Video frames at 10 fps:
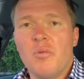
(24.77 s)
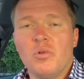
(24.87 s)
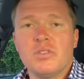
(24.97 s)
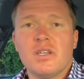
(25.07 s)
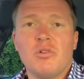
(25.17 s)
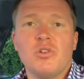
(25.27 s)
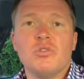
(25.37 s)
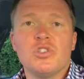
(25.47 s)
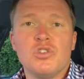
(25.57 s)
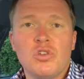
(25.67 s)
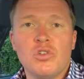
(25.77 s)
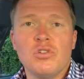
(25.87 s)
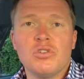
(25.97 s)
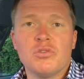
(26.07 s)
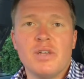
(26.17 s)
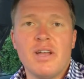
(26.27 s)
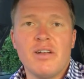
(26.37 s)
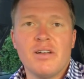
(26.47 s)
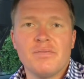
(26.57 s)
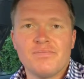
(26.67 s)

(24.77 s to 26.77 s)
or someone who was new to an area.